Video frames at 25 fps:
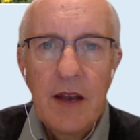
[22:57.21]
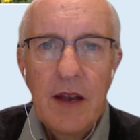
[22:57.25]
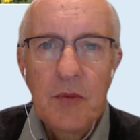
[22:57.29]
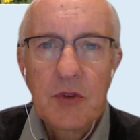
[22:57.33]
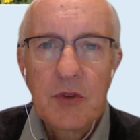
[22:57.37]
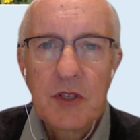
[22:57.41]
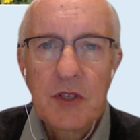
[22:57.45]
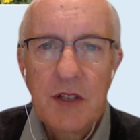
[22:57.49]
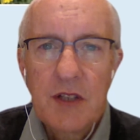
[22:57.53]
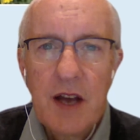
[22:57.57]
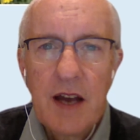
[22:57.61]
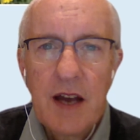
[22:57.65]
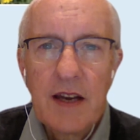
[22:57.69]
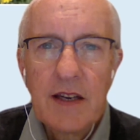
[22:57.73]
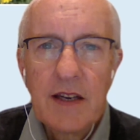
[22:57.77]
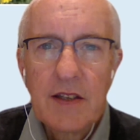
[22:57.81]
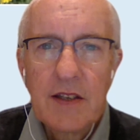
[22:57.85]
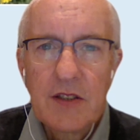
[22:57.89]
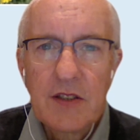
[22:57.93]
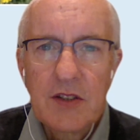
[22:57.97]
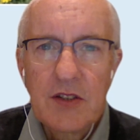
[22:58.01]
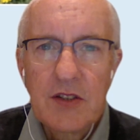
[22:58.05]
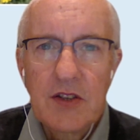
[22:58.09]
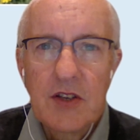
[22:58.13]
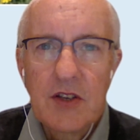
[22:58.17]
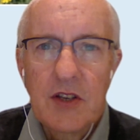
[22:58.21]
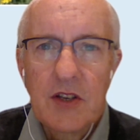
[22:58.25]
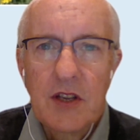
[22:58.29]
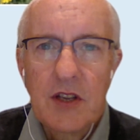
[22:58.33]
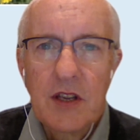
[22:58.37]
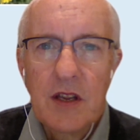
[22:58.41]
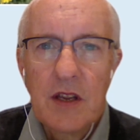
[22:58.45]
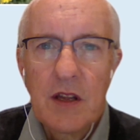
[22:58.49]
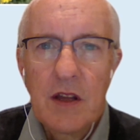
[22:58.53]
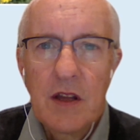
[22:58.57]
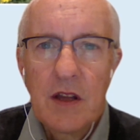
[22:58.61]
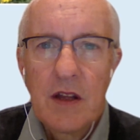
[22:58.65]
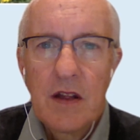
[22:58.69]
We're starting to
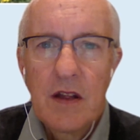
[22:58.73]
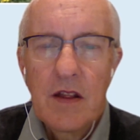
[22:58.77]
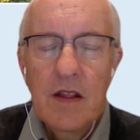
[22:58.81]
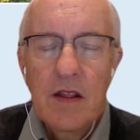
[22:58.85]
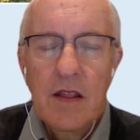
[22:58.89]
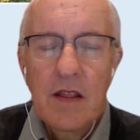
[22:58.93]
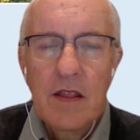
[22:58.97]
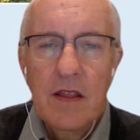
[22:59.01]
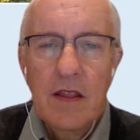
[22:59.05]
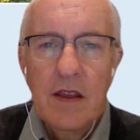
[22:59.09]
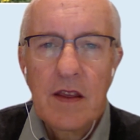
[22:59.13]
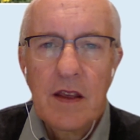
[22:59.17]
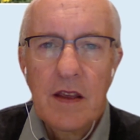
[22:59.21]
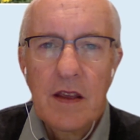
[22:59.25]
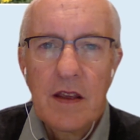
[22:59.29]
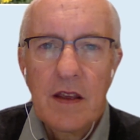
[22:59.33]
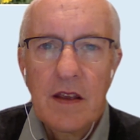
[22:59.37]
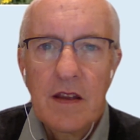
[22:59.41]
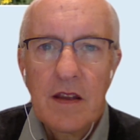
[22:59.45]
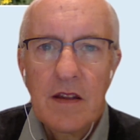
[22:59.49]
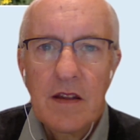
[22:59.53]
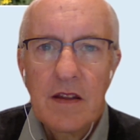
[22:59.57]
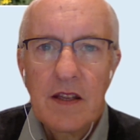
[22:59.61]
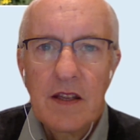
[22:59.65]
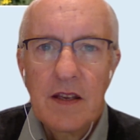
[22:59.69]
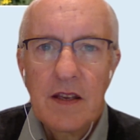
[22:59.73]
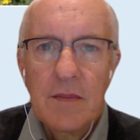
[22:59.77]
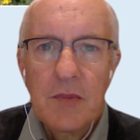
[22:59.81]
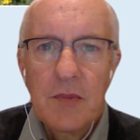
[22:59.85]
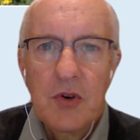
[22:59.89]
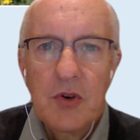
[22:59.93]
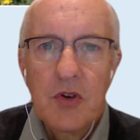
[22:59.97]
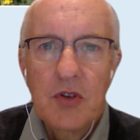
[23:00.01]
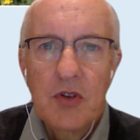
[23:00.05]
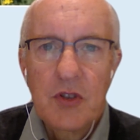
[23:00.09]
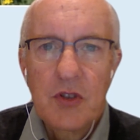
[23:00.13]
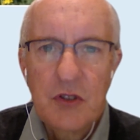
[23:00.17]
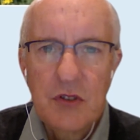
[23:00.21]
see the
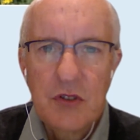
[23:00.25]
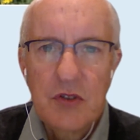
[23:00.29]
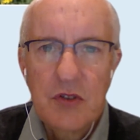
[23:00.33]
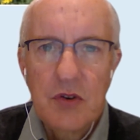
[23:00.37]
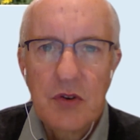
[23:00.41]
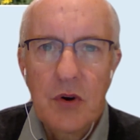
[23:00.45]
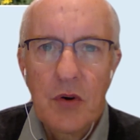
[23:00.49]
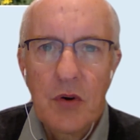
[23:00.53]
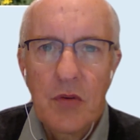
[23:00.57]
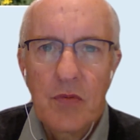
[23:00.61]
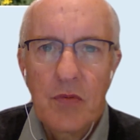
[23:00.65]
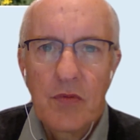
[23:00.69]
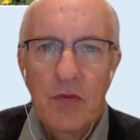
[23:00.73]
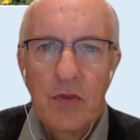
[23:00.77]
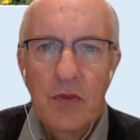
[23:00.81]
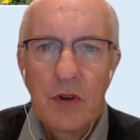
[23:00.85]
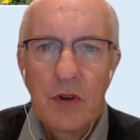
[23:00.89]
emergence of